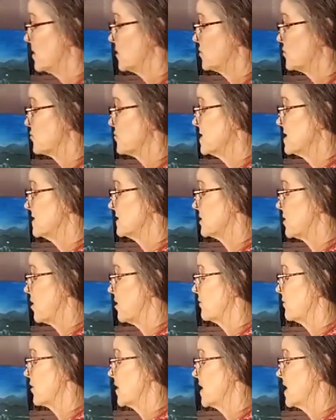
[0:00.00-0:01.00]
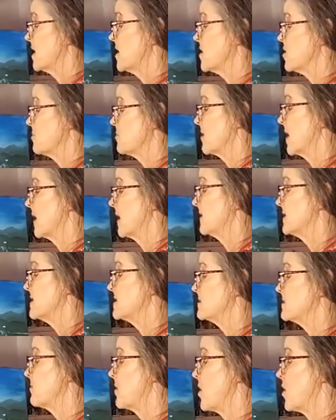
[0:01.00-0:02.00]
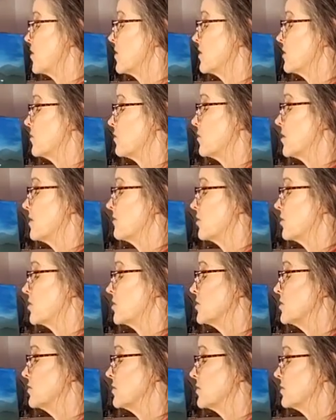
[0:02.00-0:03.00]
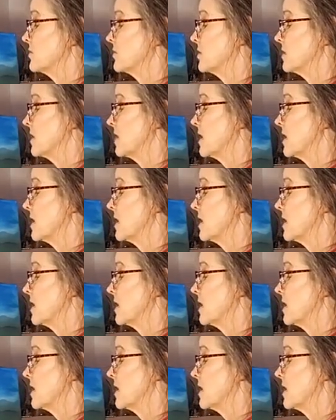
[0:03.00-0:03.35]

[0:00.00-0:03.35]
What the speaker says: trees over here by this part of the river too.